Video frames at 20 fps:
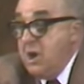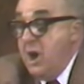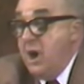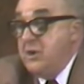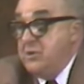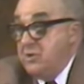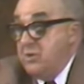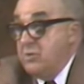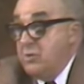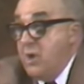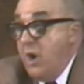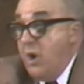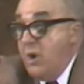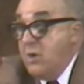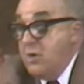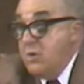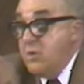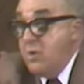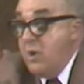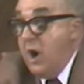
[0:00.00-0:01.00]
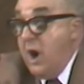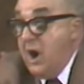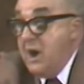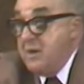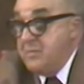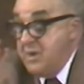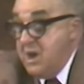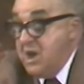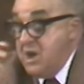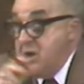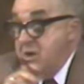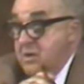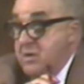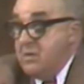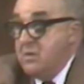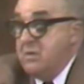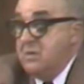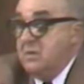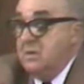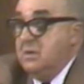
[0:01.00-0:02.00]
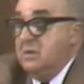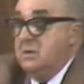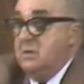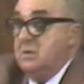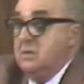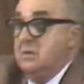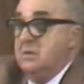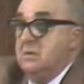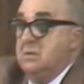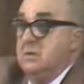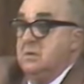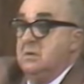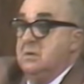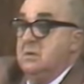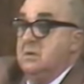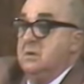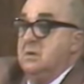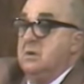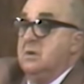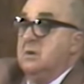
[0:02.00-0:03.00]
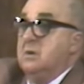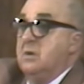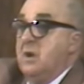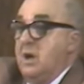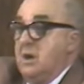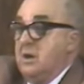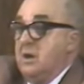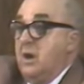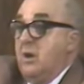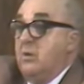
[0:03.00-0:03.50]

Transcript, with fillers: And you know who I mean. Cut it